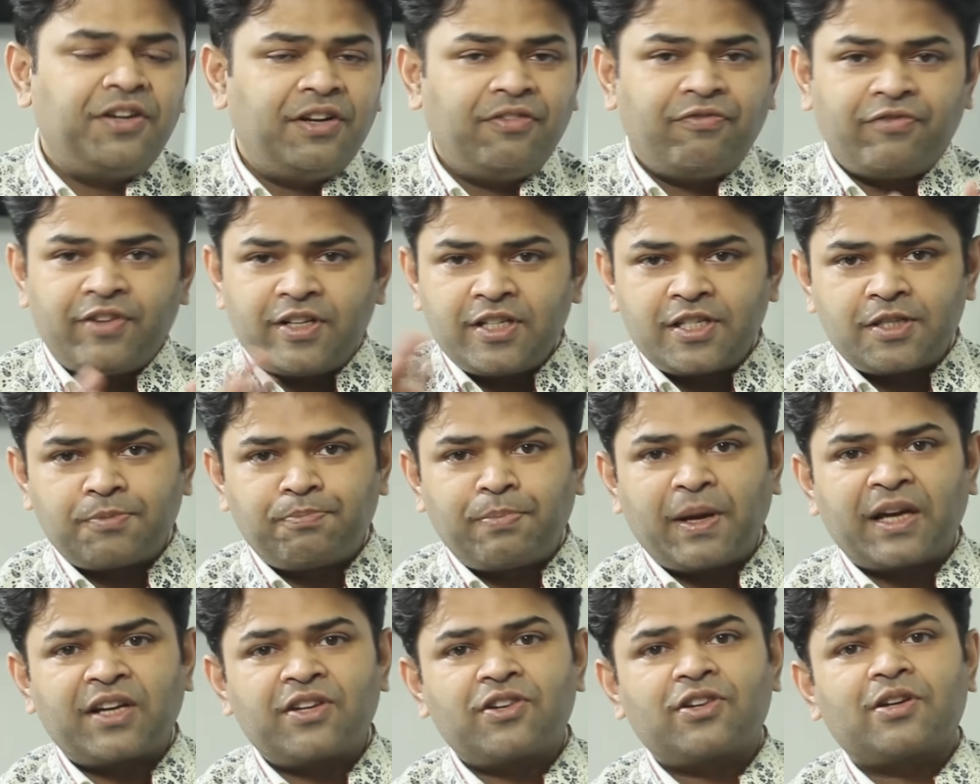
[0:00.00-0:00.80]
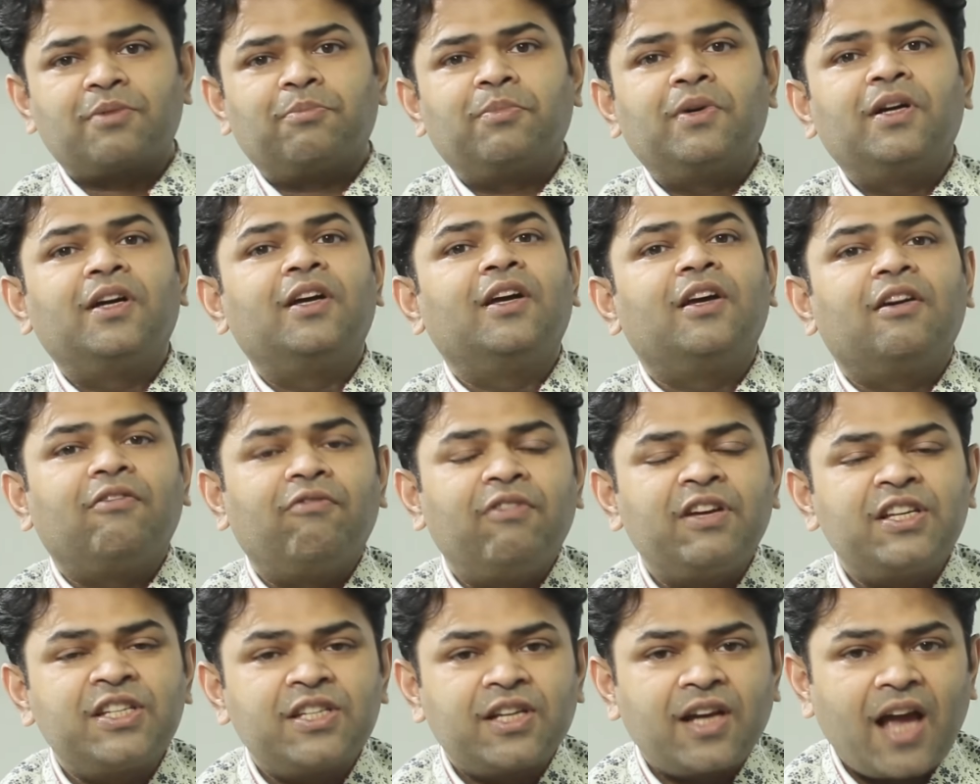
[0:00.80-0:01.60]
different spectrum
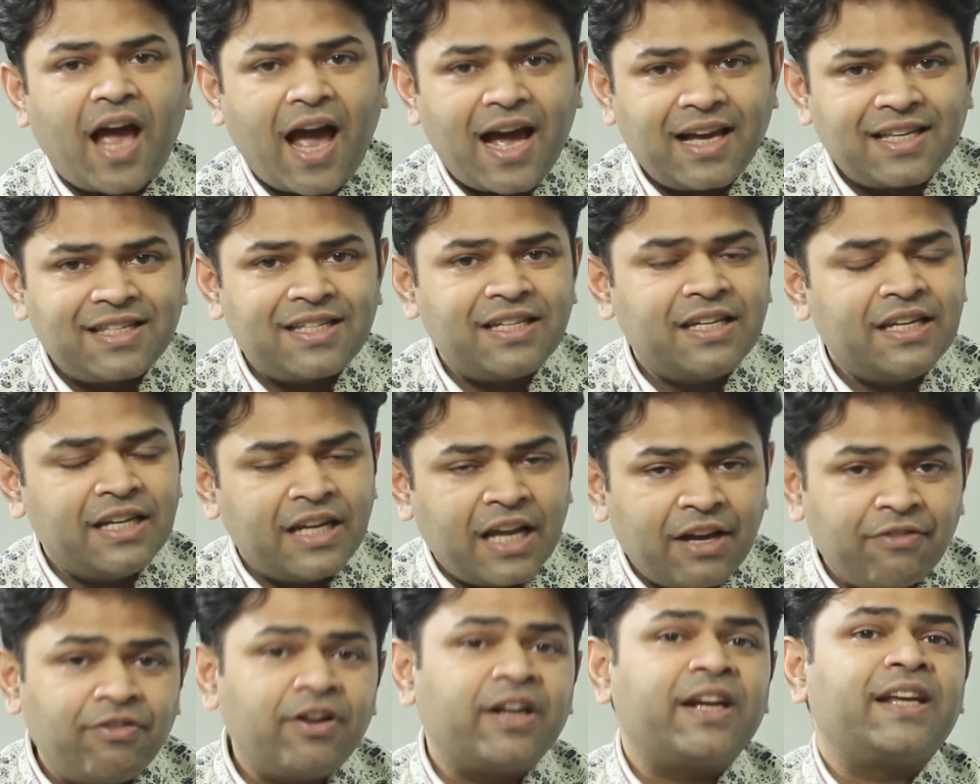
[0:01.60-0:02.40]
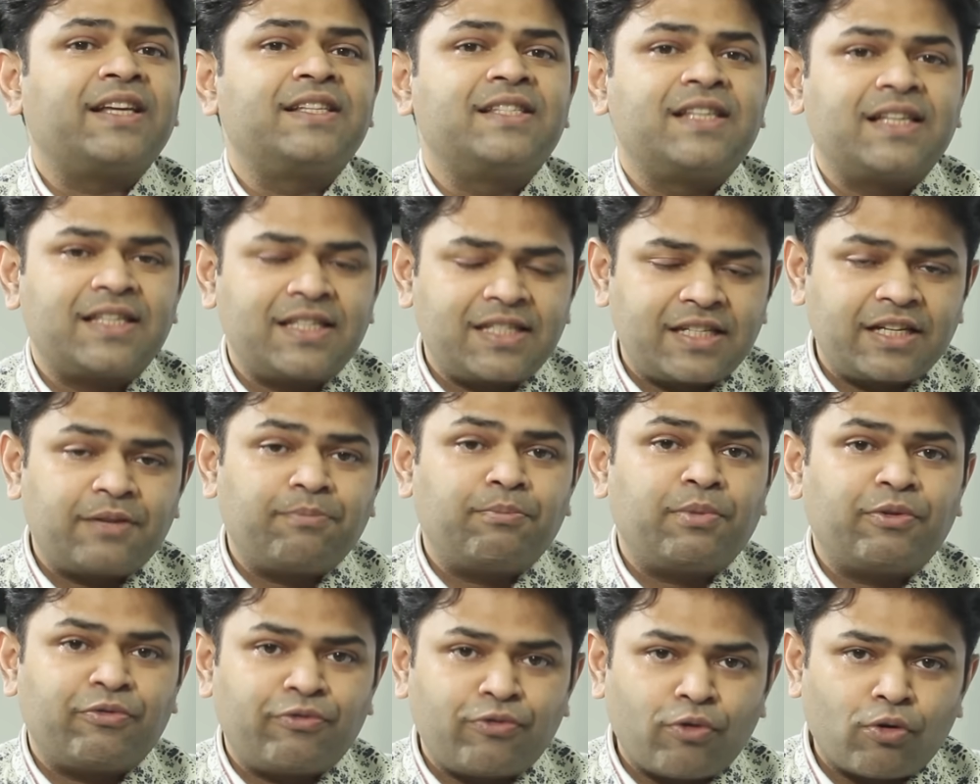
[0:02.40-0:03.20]
which has never existed
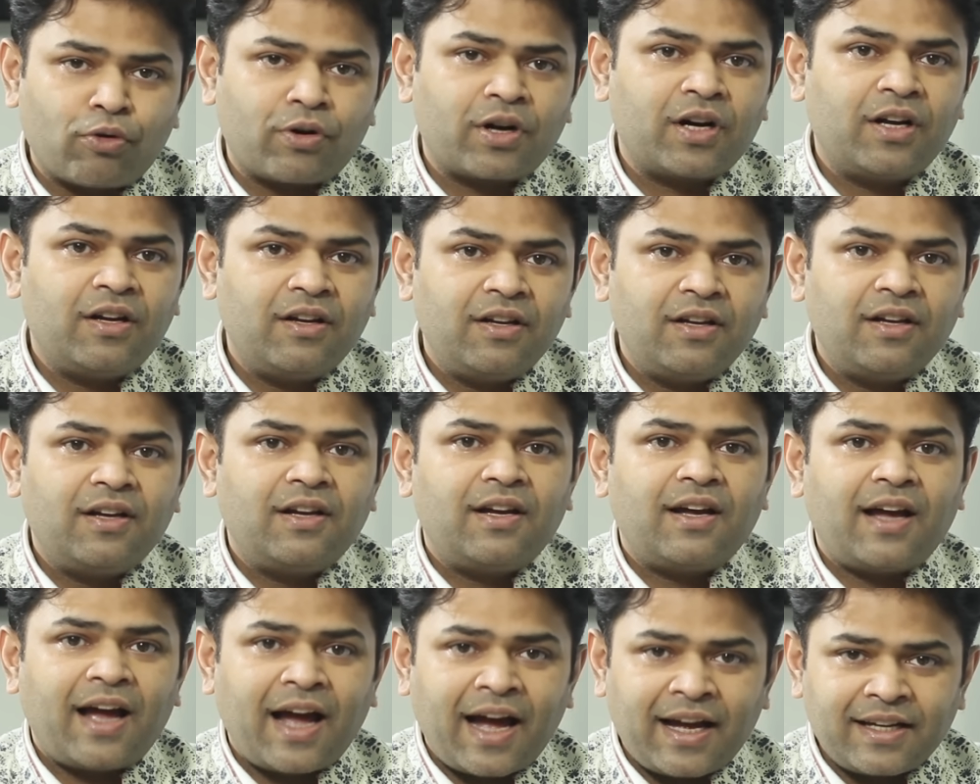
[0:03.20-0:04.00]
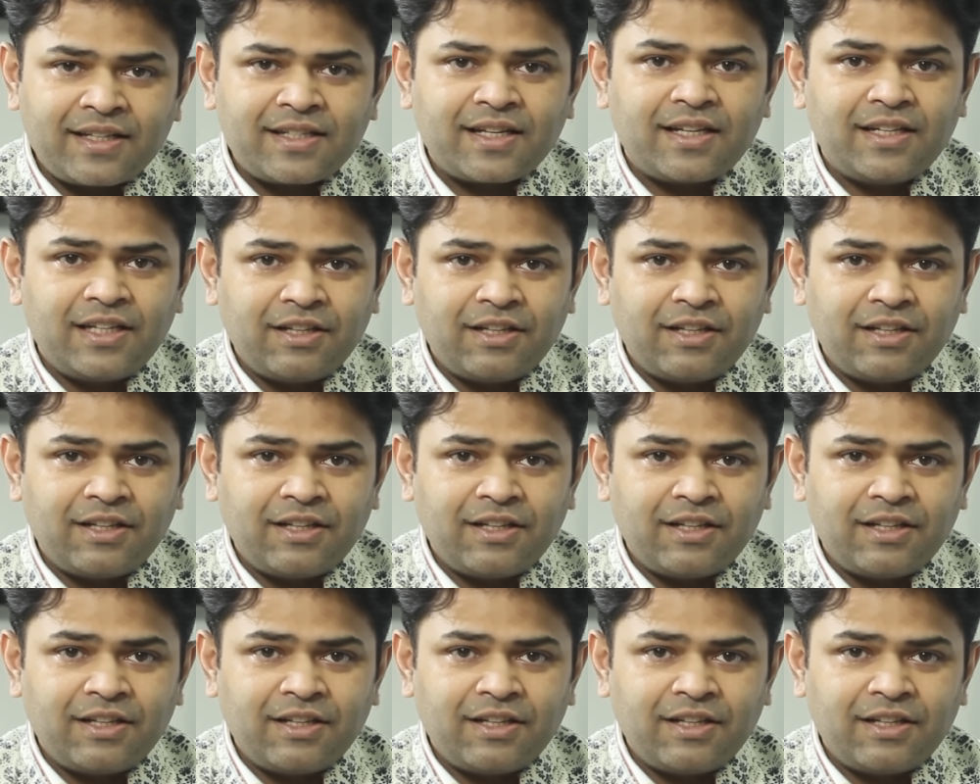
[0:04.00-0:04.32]
before at